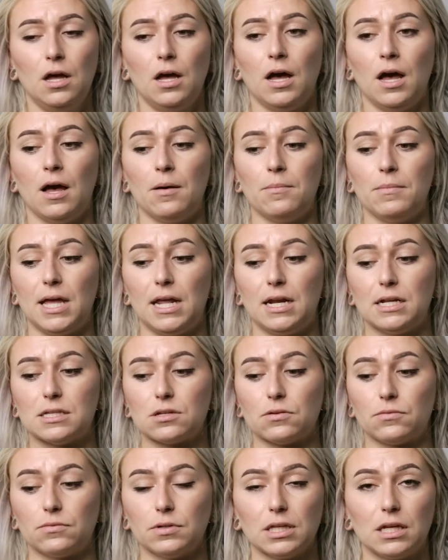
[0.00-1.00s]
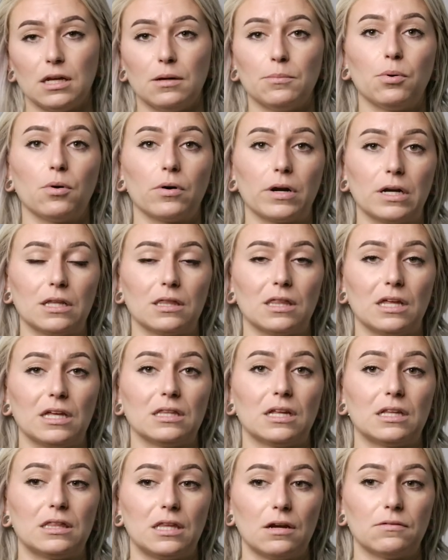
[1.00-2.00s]
And it's a really important thing
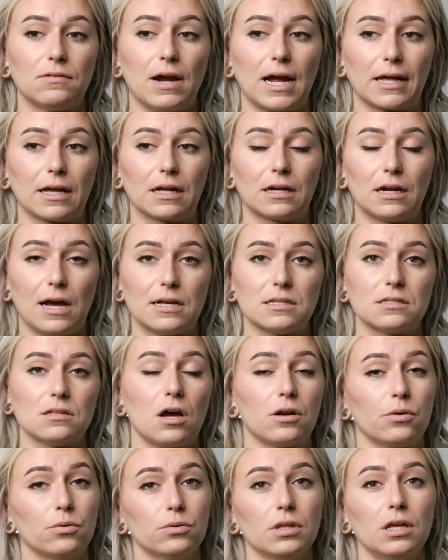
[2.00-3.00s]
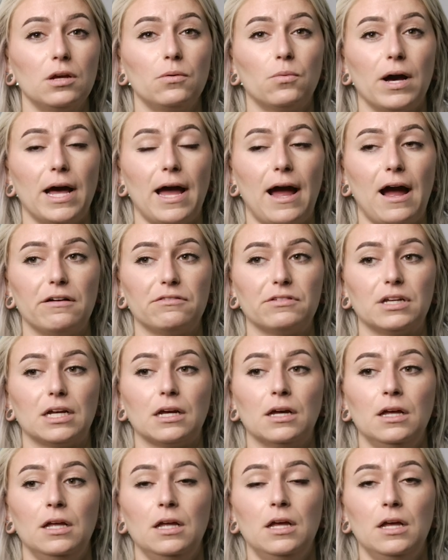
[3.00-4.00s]
that they recognize not only what
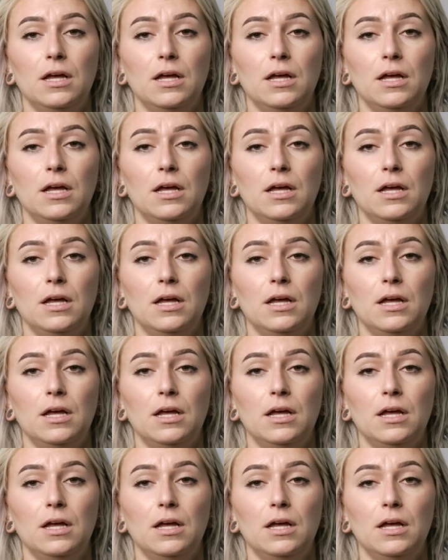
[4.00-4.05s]
having